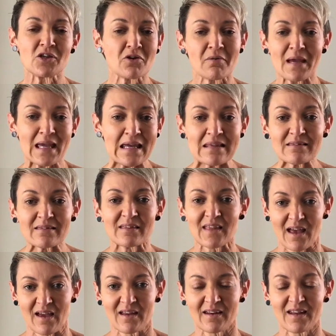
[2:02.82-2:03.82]
you eat
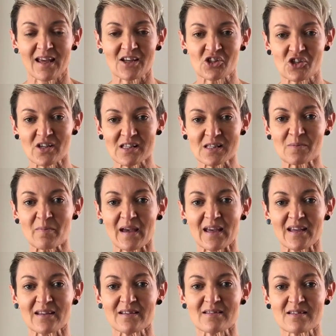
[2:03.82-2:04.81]
then, it just
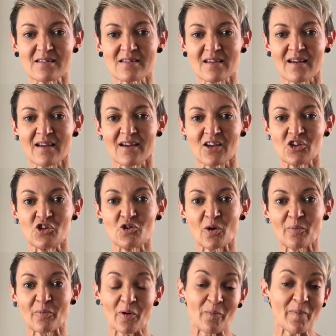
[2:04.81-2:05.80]
means you're
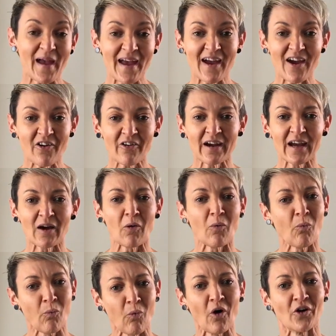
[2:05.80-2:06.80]

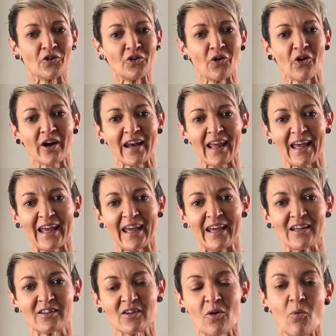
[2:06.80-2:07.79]
preparing what you're going to
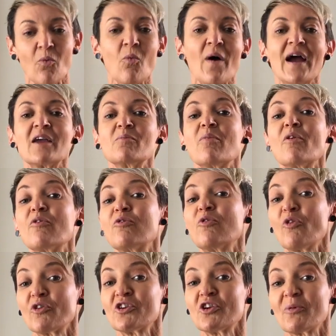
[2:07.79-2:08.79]
eat way
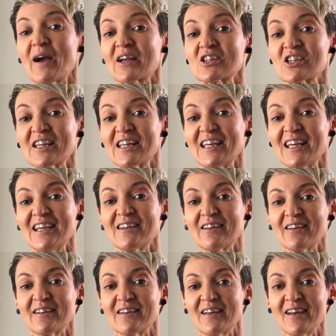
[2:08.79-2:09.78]
before you actually eat
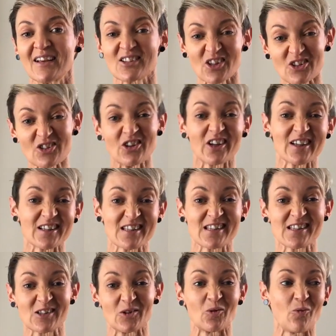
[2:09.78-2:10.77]
it. So you can
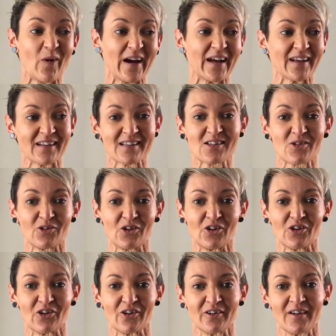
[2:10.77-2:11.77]
still wait until
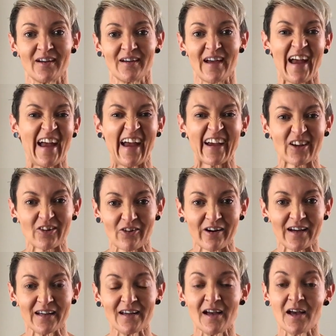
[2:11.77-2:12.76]
you're
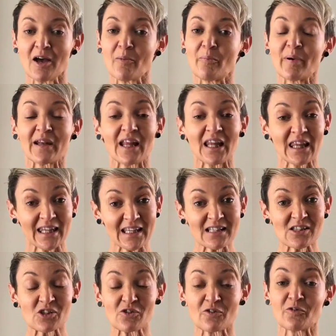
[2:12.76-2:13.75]
hangry, but at
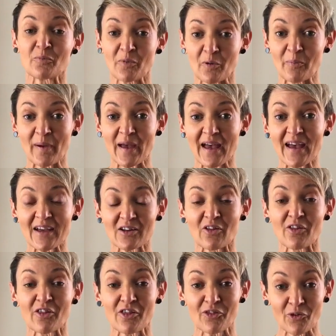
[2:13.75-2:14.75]
least you've prepared
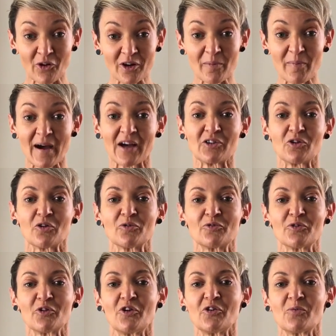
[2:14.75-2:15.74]
and thought about your
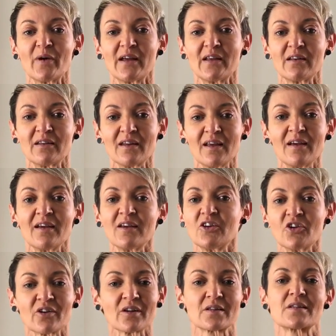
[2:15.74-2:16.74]
food when
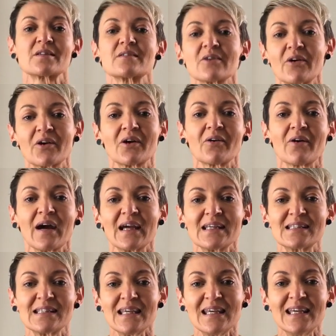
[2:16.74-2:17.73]
you're not so
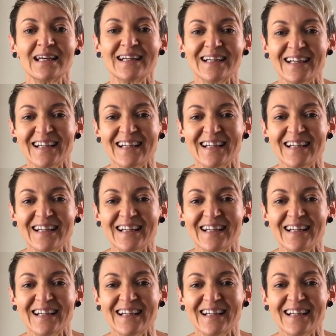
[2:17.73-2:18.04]
crazy